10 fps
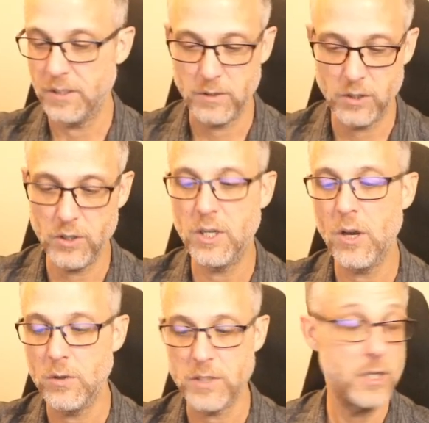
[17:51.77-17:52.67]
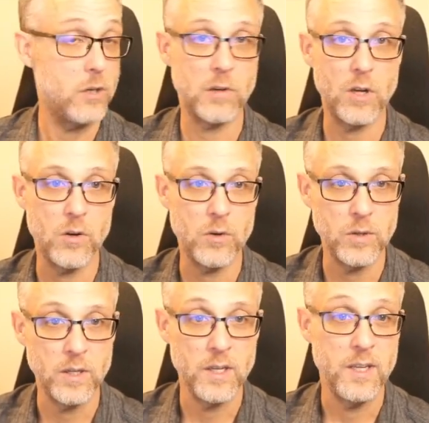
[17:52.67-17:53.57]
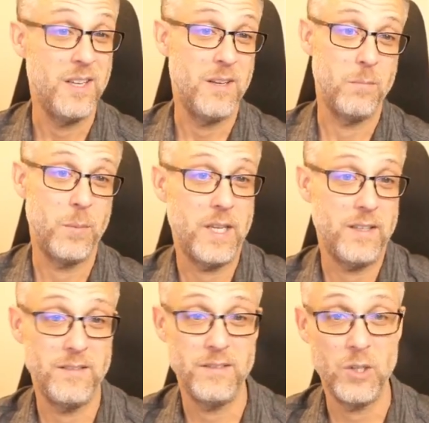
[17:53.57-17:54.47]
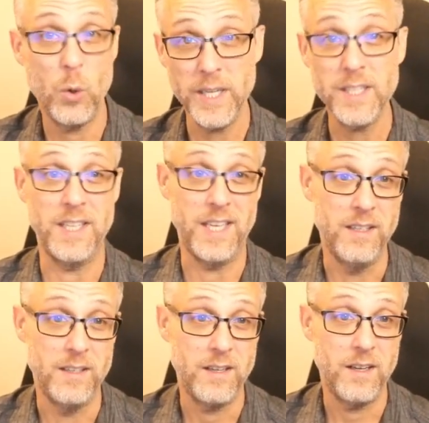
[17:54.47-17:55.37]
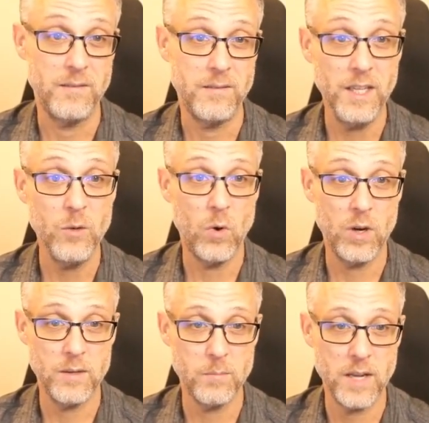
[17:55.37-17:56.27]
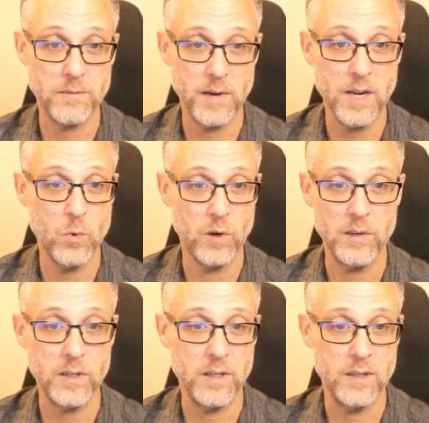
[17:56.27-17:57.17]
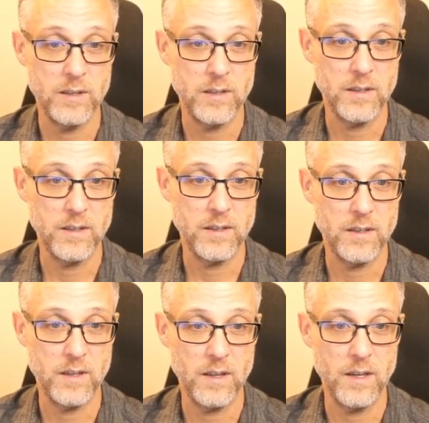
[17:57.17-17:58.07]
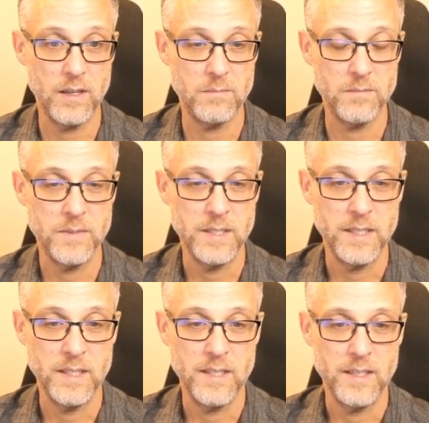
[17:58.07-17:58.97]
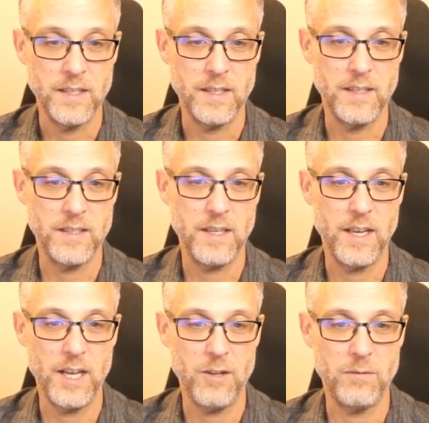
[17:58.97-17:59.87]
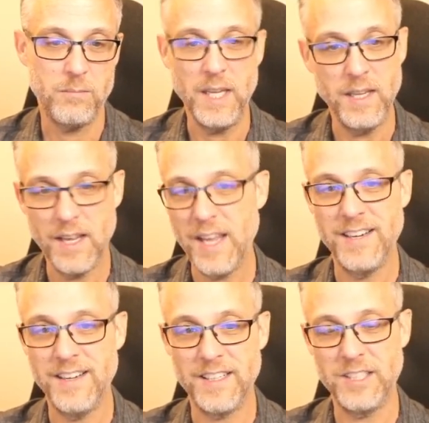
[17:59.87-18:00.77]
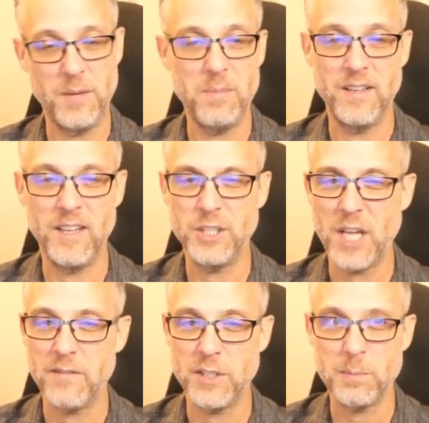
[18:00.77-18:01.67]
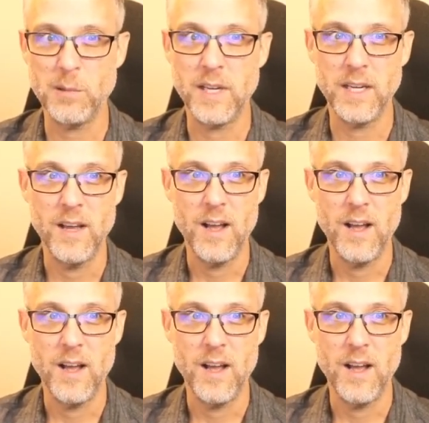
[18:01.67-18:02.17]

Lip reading: good code, secure code, but quickly. I really want my framework to help me. And like something like Java Spring,